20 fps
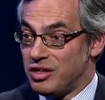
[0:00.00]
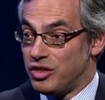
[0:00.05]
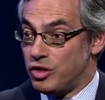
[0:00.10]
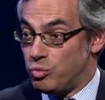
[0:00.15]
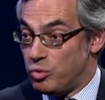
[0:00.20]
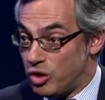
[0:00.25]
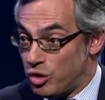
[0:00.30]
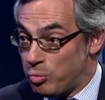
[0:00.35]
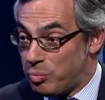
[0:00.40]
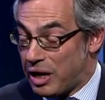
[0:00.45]
the
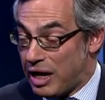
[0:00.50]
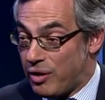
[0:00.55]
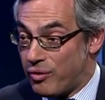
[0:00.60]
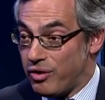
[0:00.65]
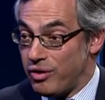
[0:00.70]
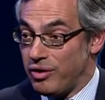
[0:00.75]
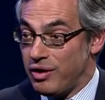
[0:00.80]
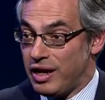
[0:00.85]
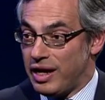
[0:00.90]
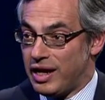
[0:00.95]

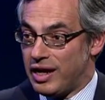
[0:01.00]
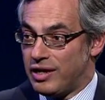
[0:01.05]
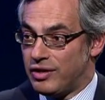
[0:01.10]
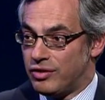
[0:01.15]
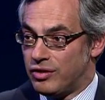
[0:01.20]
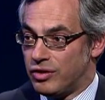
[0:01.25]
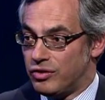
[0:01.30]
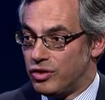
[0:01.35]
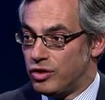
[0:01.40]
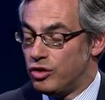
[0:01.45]
willpower and
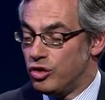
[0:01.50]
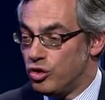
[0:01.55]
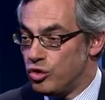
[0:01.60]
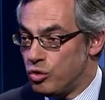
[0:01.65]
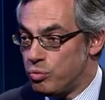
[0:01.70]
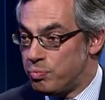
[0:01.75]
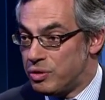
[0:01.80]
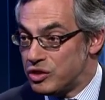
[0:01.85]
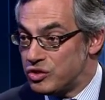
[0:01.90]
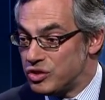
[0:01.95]
the, the
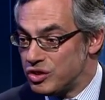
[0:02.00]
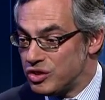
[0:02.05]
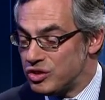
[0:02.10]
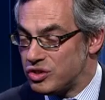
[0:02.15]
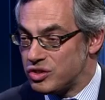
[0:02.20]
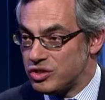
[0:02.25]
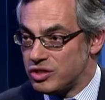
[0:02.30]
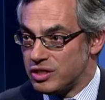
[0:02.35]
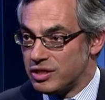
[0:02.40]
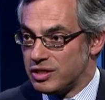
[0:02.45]
new
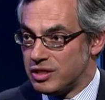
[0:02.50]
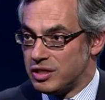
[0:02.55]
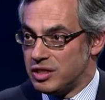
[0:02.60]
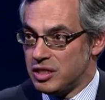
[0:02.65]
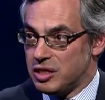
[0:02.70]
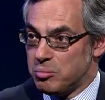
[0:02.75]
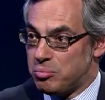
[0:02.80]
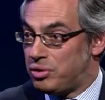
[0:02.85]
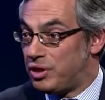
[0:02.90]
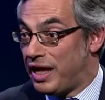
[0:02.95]
business uh,
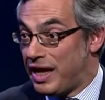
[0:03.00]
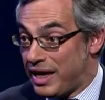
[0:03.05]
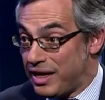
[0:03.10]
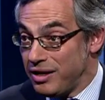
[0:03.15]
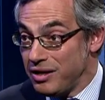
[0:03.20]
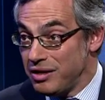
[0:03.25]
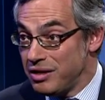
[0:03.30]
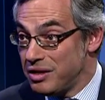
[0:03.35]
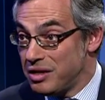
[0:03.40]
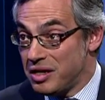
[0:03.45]

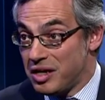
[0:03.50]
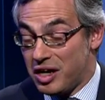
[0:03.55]
plan,